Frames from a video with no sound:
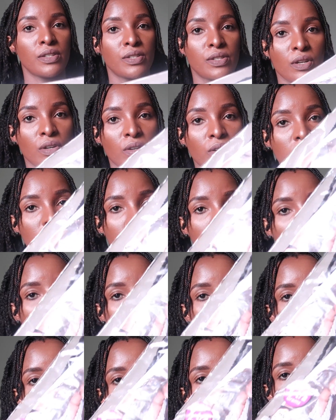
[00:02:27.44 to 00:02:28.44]
So this
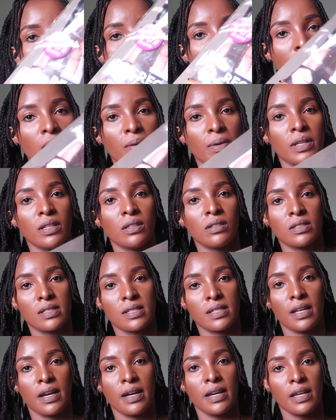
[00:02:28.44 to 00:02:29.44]
is how it
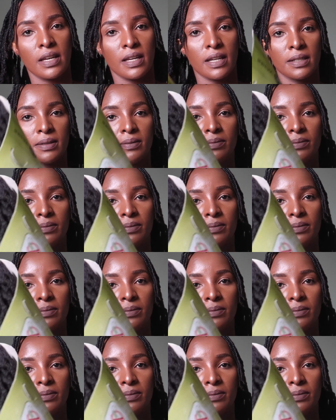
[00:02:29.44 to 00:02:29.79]
looks like.